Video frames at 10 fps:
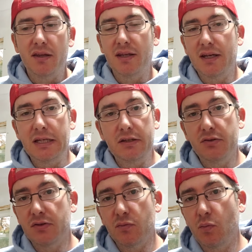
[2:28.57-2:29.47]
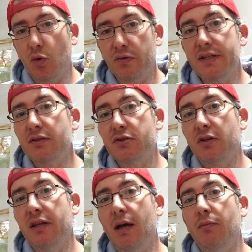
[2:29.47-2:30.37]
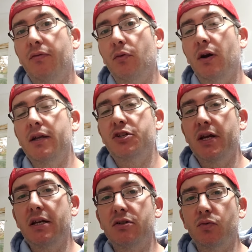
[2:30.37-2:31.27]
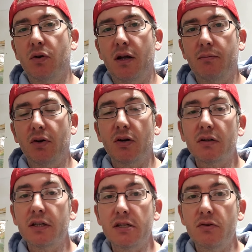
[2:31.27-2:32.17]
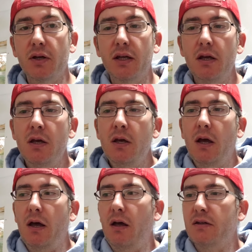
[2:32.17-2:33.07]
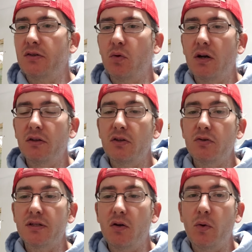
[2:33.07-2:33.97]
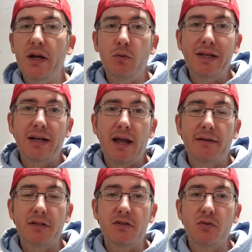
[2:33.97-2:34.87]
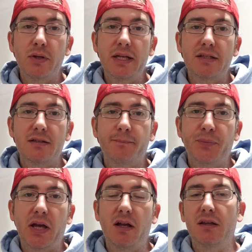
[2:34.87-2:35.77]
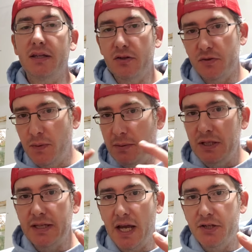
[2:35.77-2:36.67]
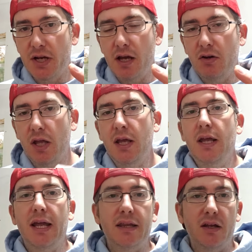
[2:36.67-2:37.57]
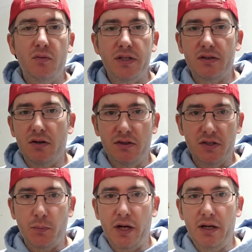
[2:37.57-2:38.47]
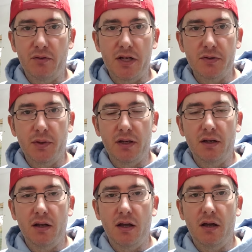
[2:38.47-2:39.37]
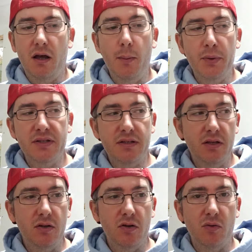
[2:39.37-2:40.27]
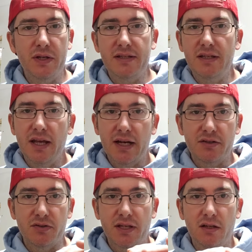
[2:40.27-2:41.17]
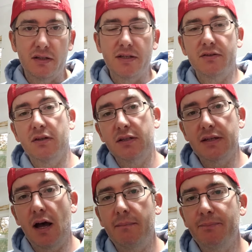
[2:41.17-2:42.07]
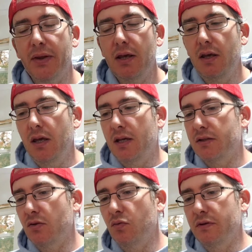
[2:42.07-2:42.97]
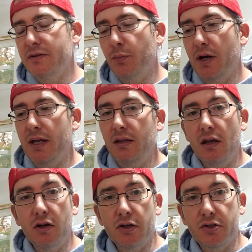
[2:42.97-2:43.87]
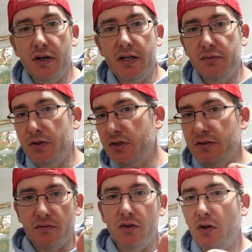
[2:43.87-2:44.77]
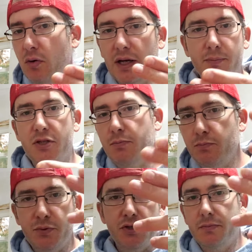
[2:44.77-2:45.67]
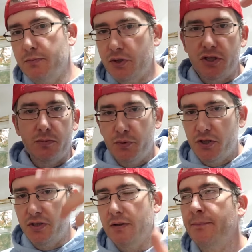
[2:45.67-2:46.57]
I think I need to do some more research on that before I change what I'm currently doing. So what I'll do is I'll wait a week and a half to 2 weeks, let those babies hatch out, and then we start the spraying regimen up until we see exoskeletons on the top. And so we'll spray the younger trays with just a real quick psh, psh, psh, psh.